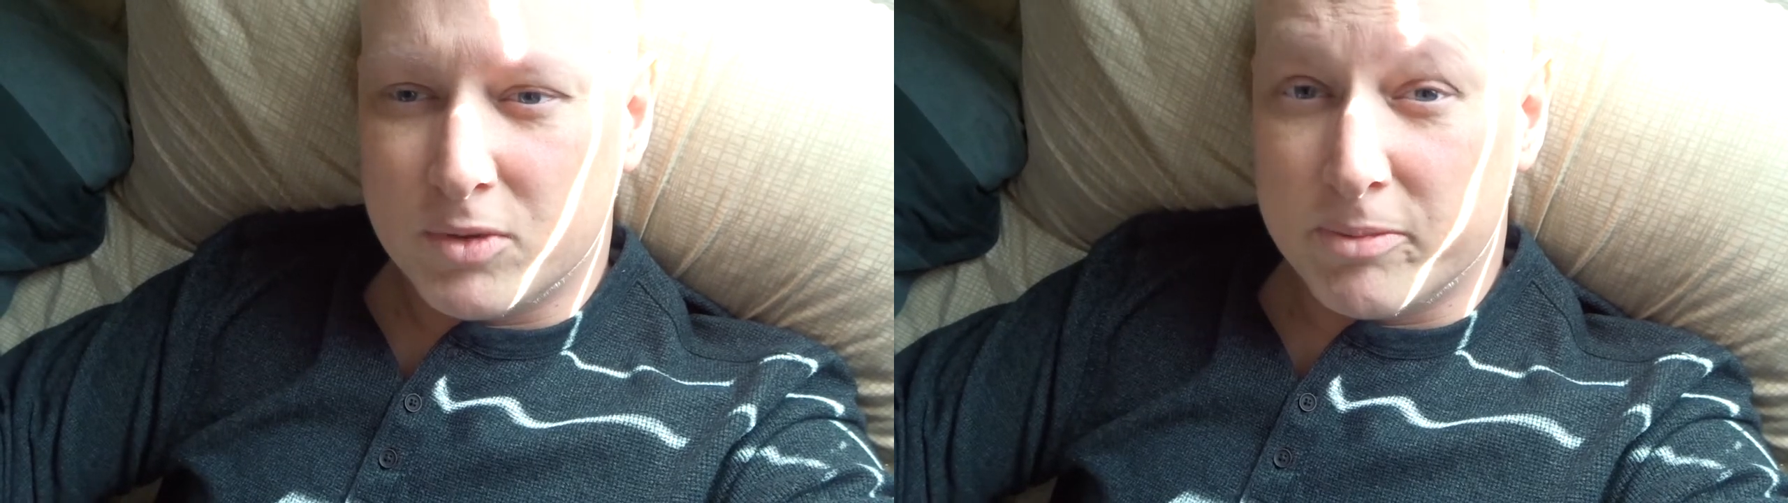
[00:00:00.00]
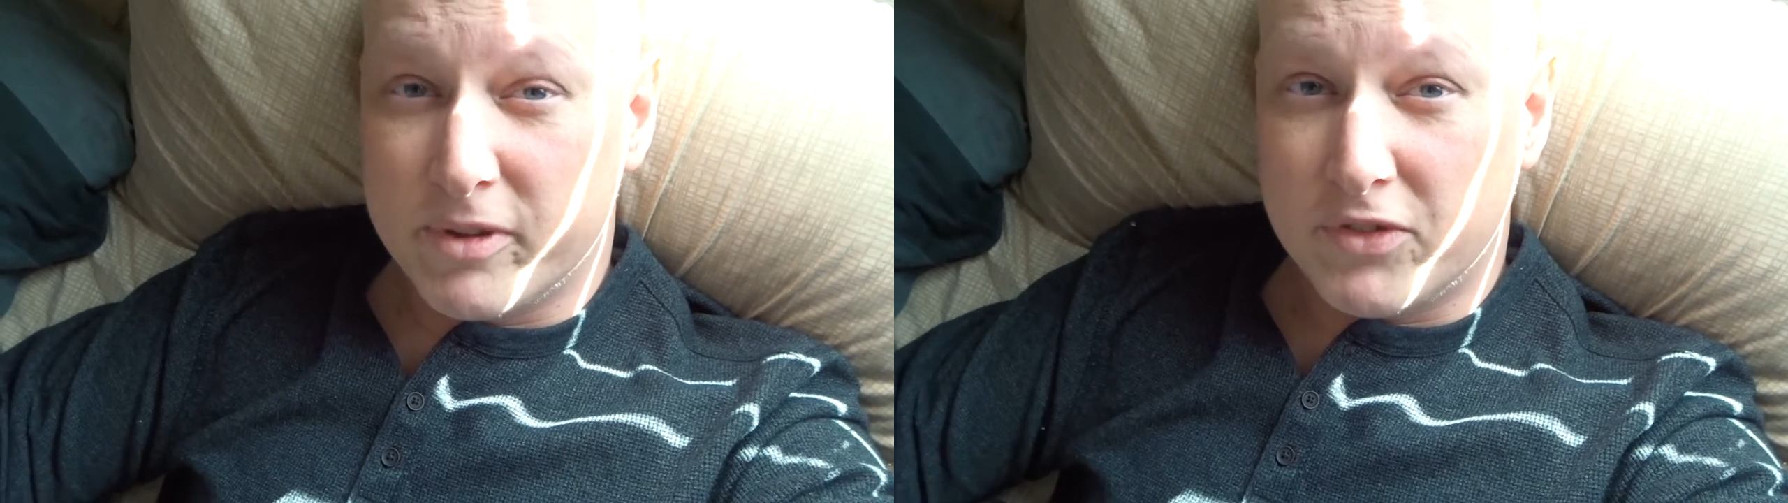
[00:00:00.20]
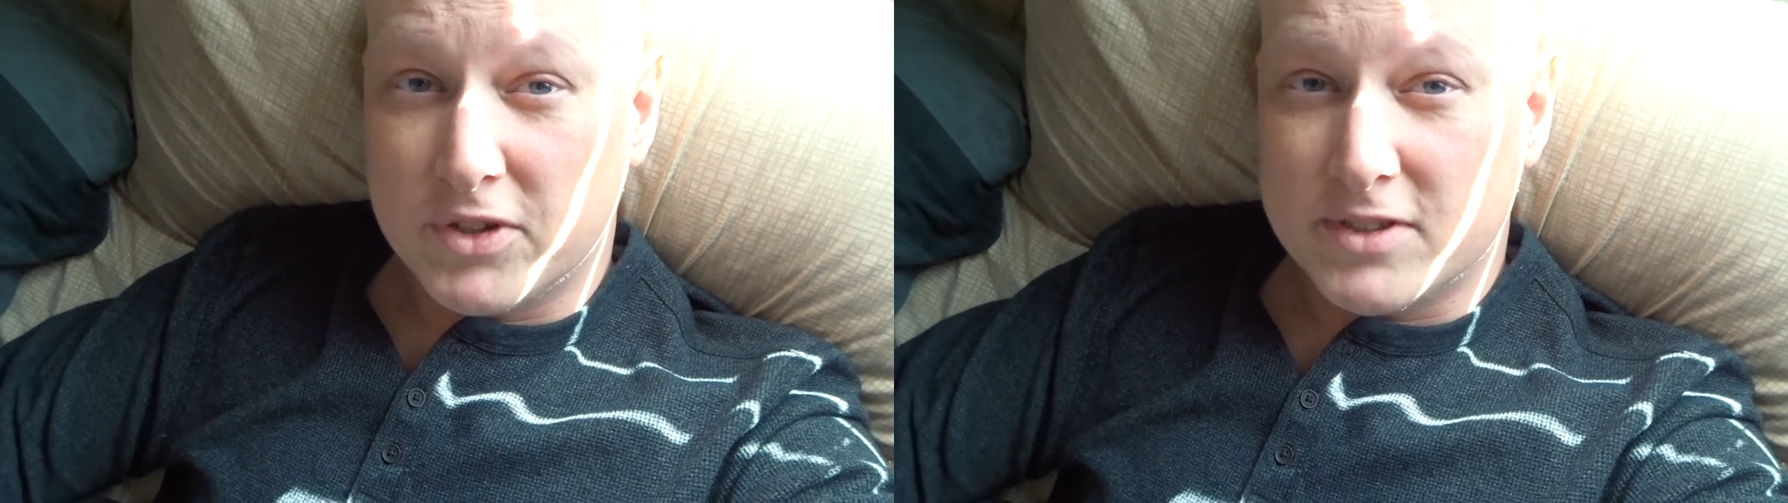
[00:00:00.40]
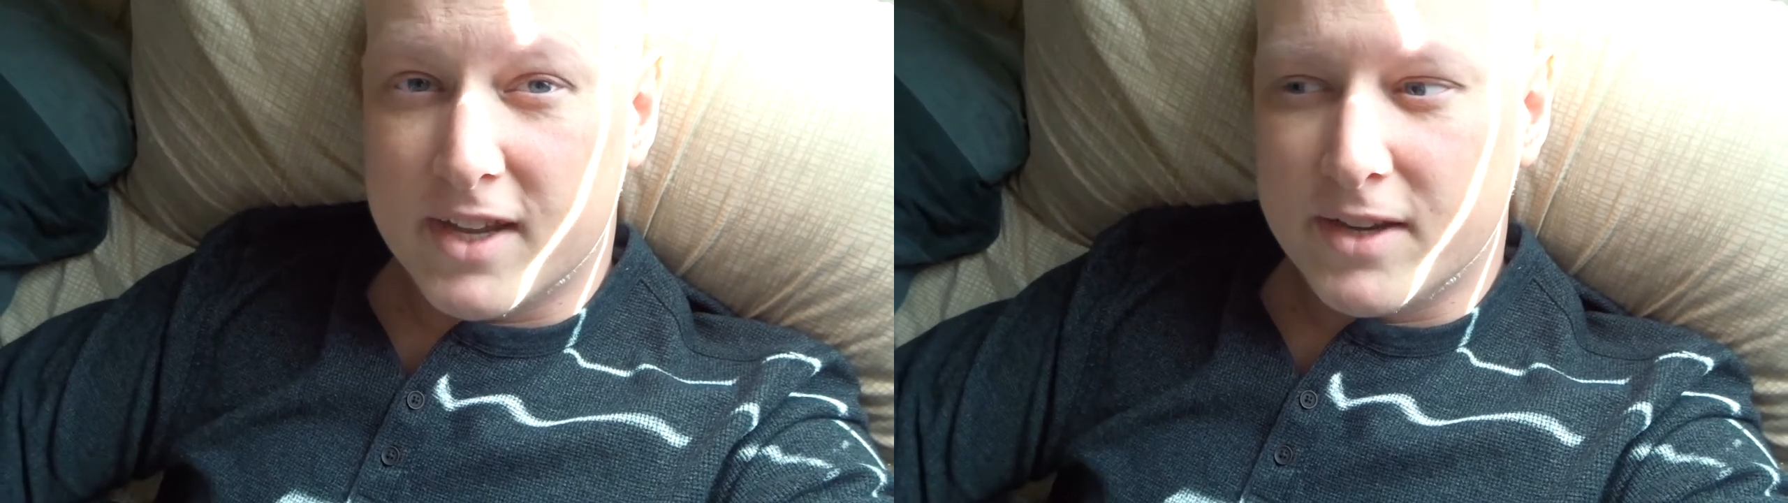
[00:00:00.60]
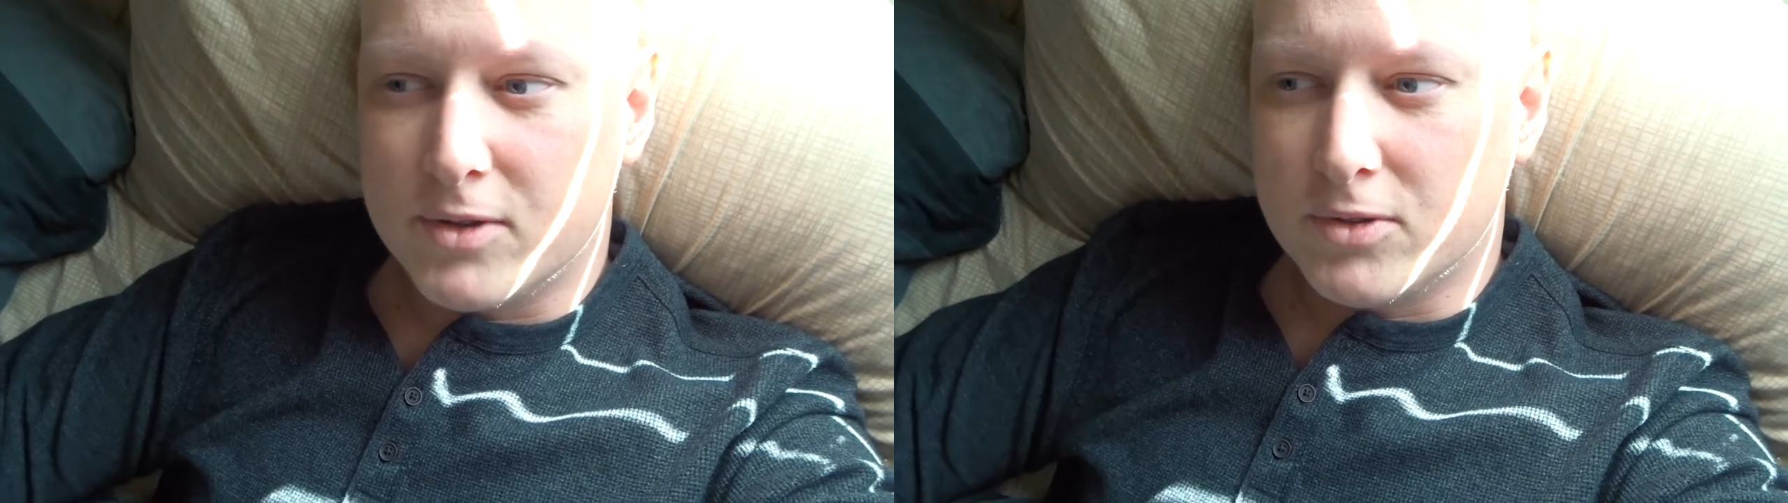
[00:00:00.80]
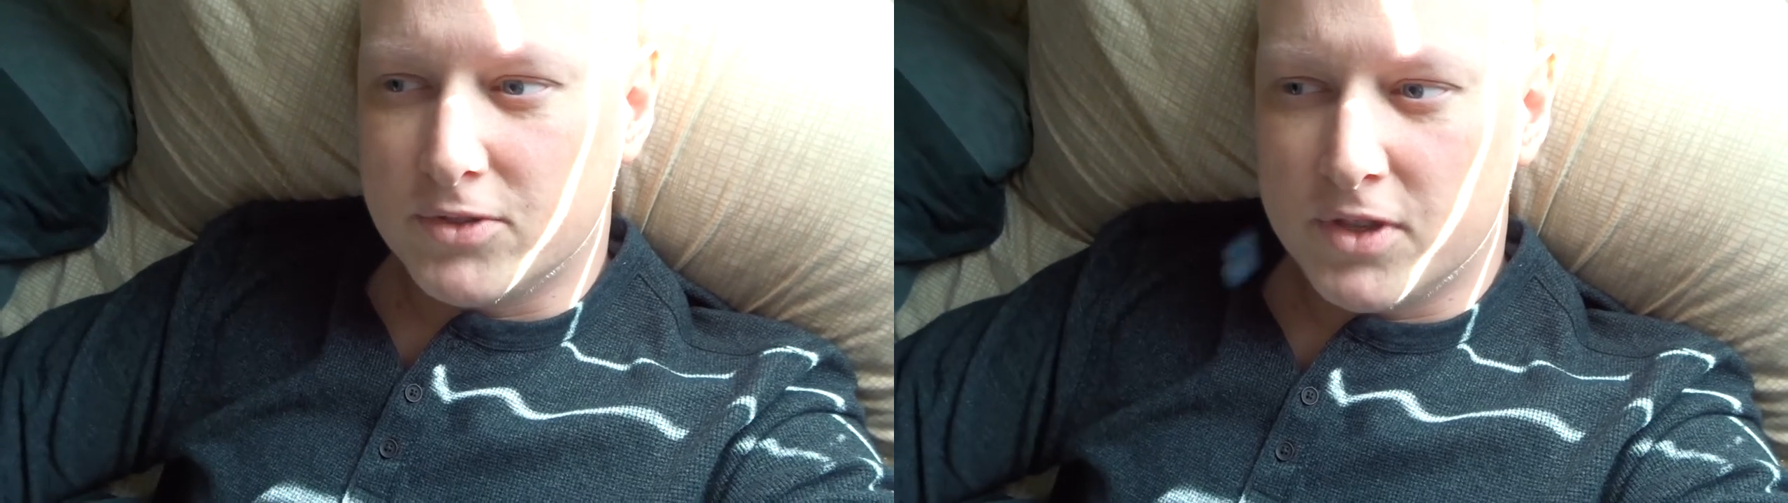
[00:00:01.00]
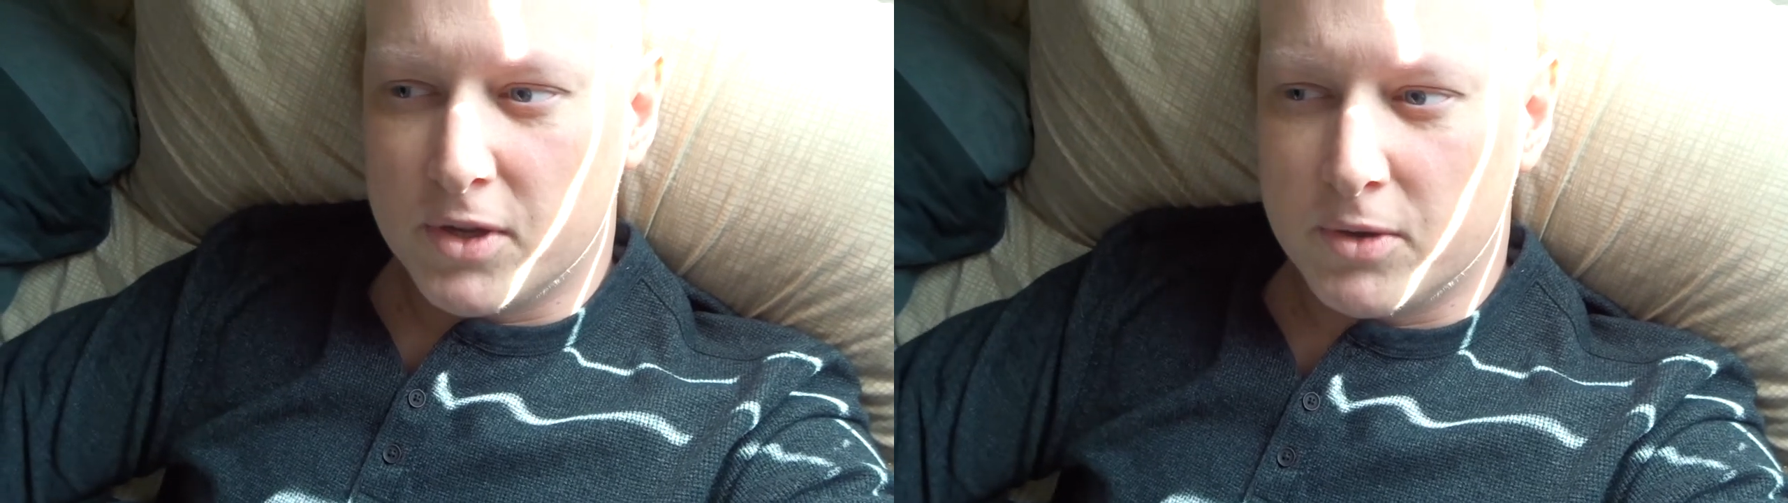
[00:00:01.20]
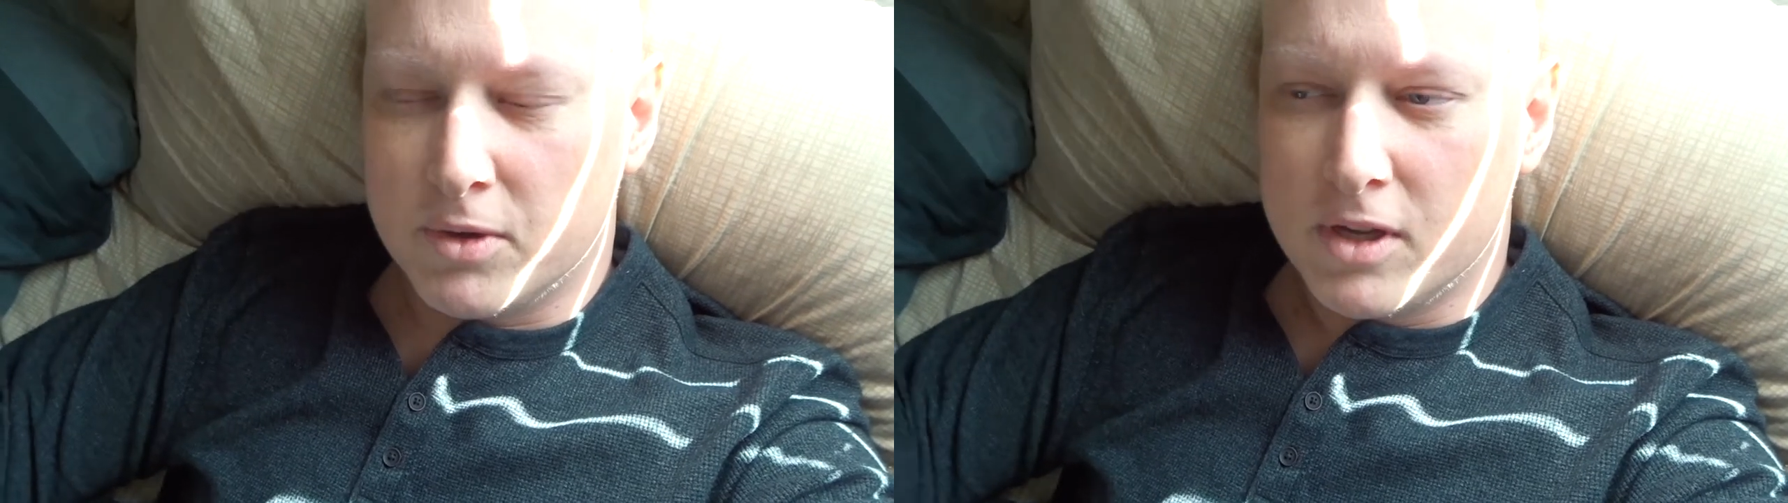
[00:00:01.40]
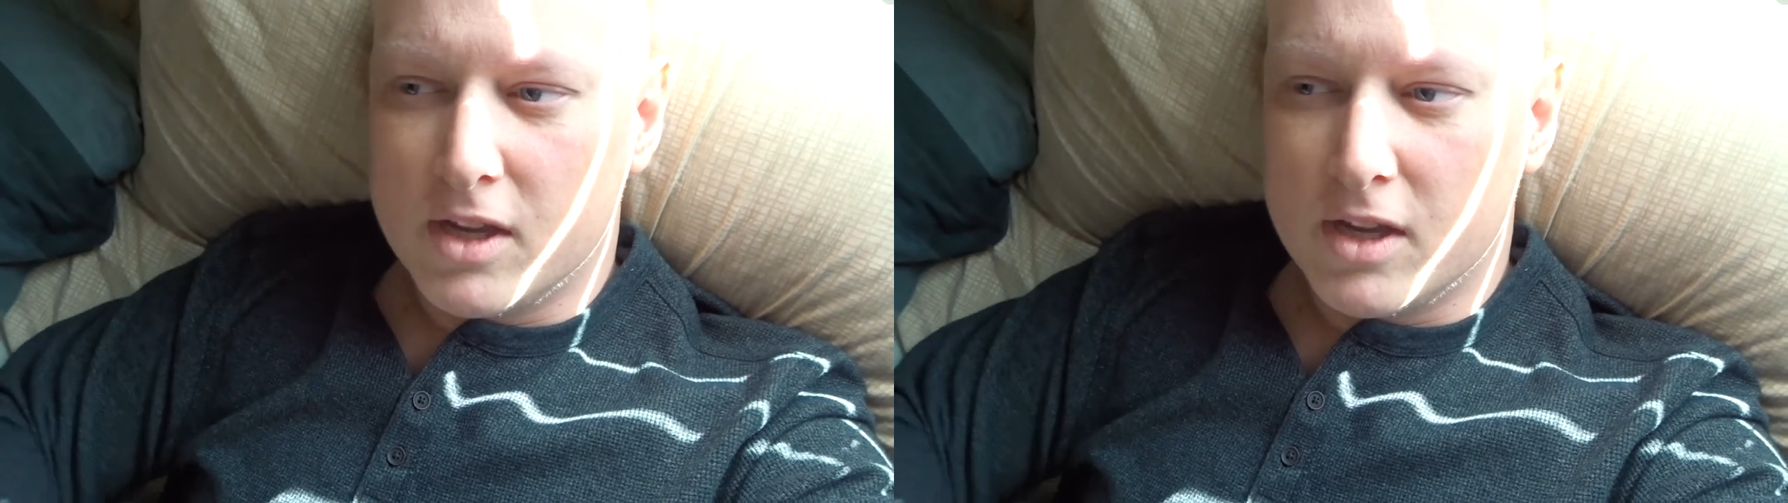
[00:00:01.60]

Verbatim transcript: with my first cycle, so